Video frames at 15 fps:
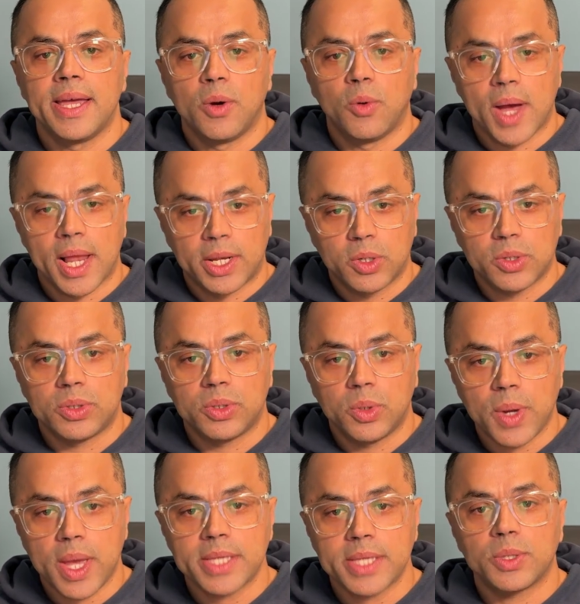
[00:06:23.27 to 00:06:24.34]
while
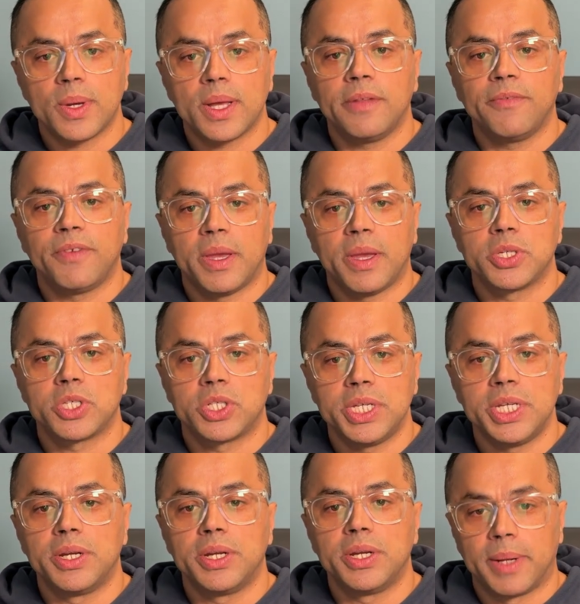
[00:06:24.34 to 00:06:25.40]
NoSQL favors
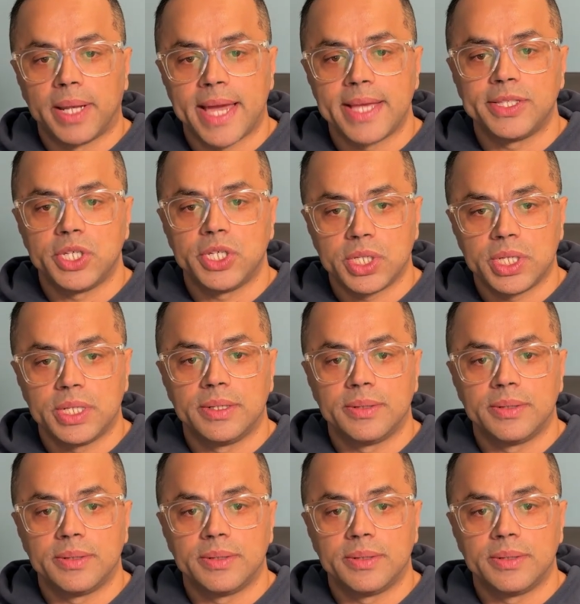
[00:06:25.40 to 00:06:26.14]
denormalization.